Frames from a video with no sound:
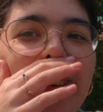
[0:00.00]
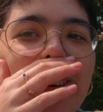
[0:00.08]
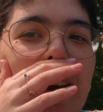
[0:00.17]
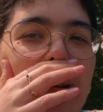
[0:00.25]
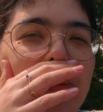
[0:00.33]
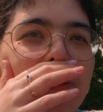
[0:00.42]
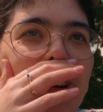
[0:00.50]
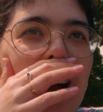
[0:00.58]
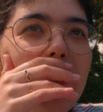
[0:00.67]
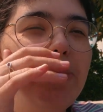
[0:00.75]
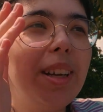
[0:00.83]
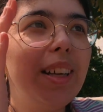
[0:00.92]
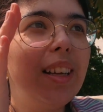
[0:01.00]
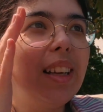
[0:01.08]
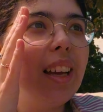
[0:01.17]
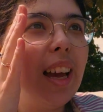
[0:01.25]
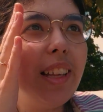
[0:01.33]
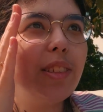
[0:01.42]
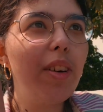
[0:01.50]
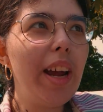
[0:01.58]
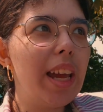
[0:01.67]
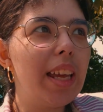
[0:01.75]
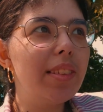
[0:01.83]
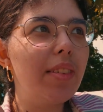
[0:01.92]
queer rep. It's
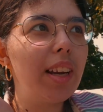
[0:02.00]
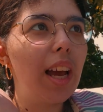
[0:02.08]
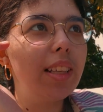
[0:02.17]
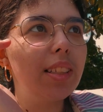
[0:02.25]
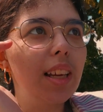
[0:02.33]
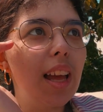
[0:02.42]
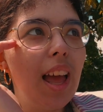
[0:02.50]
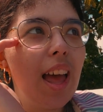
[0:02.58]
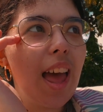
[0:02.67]
great. It's fantastic.